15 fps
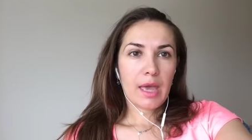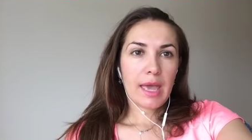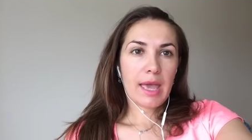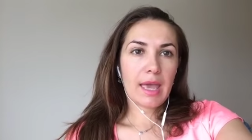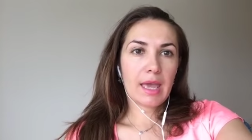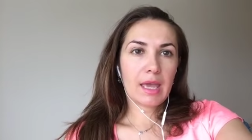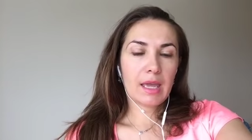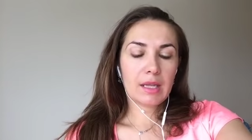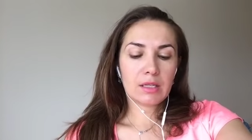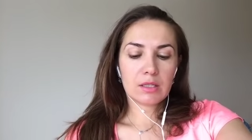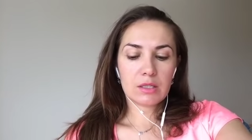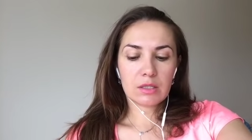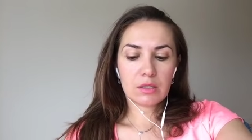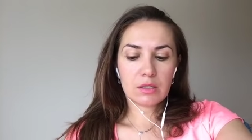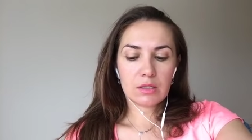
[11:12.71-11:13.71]
And
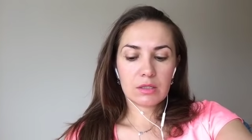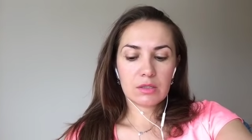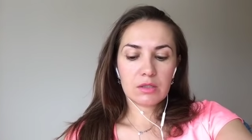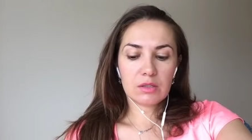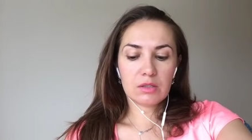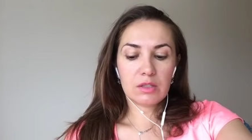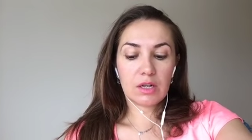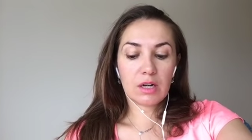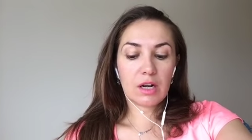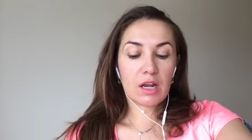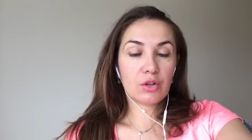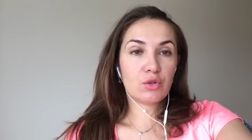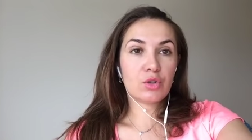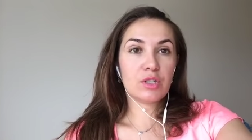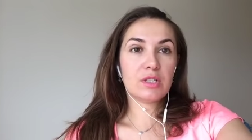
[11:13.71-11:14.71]
there are
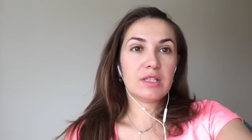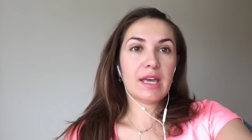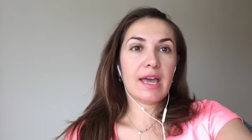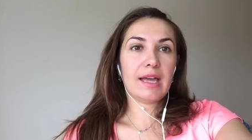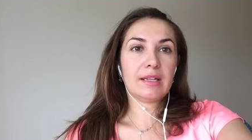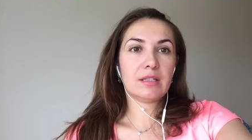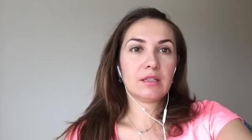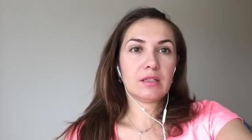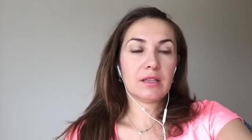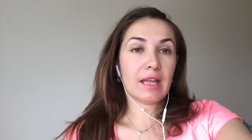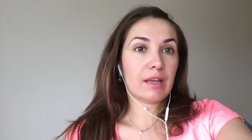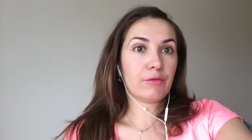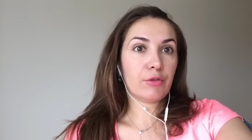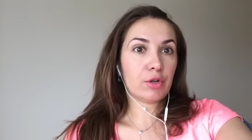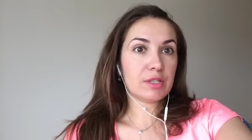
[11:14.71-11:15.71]
countries that,
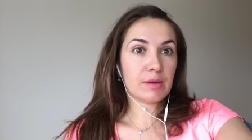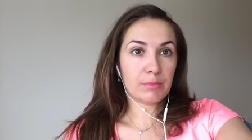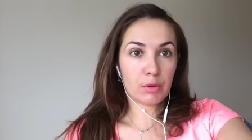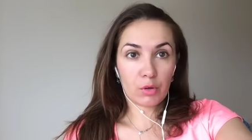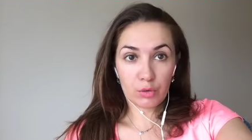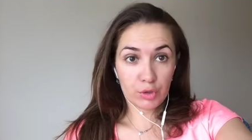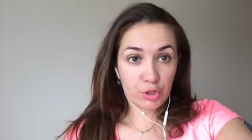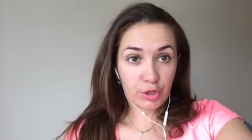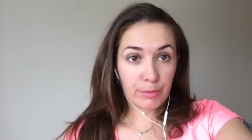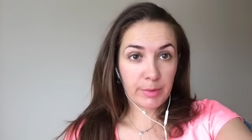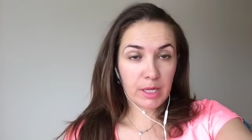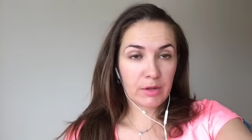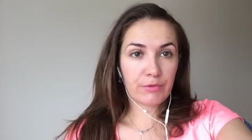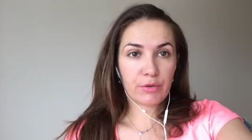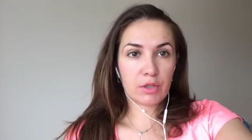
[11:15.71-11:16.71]
like, for example, or
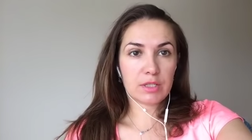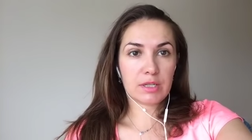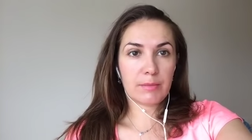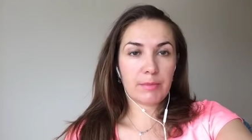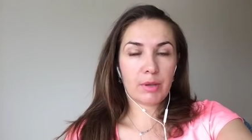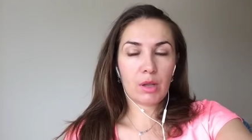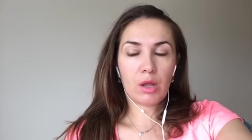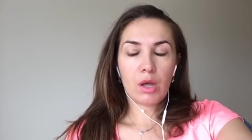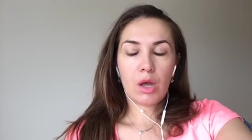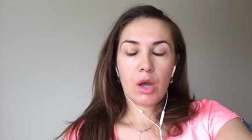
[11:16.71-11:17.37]
Germany, for example,